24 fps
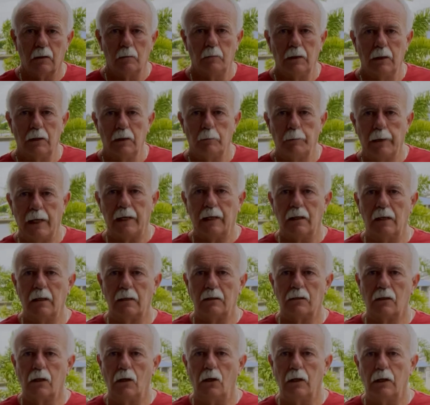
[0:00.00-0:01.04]
I'm back in
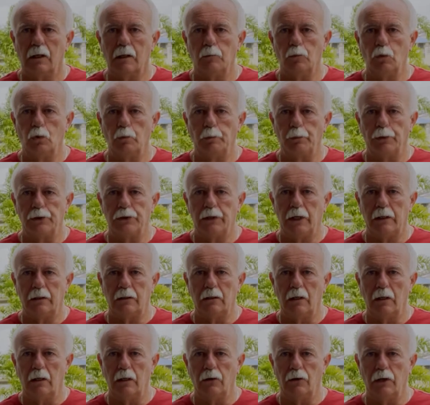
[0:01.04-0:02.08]
a slightly more
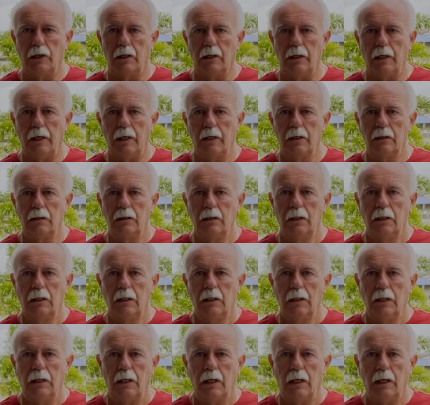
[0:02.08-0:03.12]
protected area now,
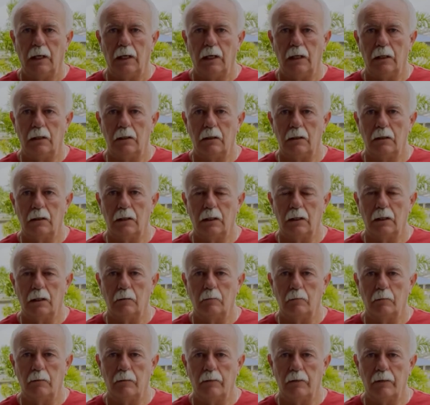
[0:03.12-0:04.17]
and
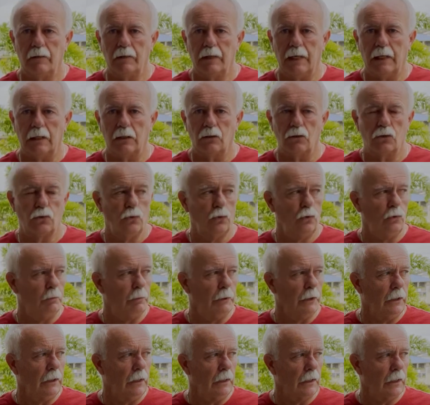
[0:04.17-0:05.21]
that should
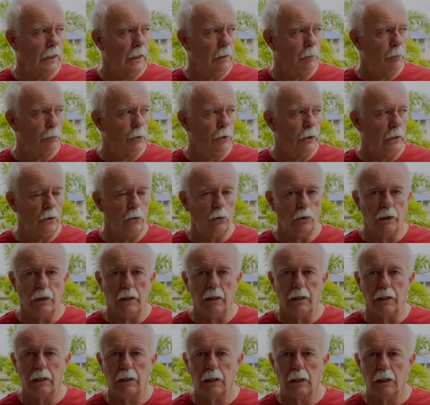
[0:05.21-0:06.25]
be a pretty good
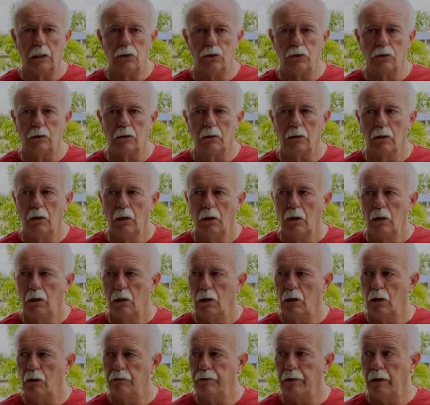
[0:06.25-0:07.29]
indication
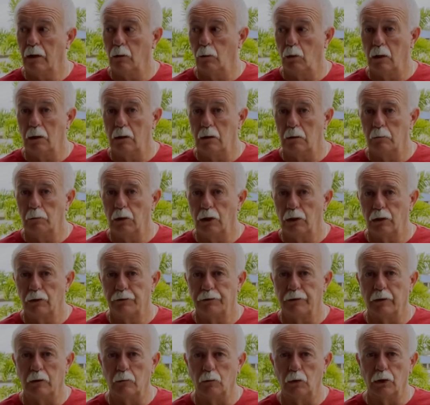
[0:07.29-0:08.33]
of how well the
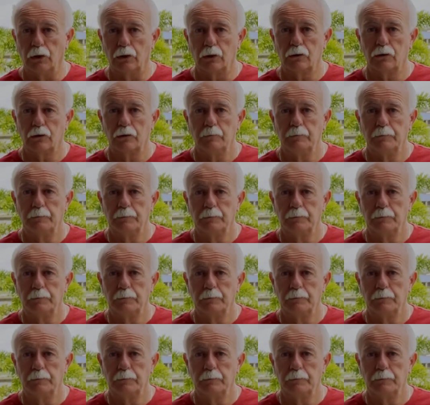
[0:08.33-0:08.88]
microphone works.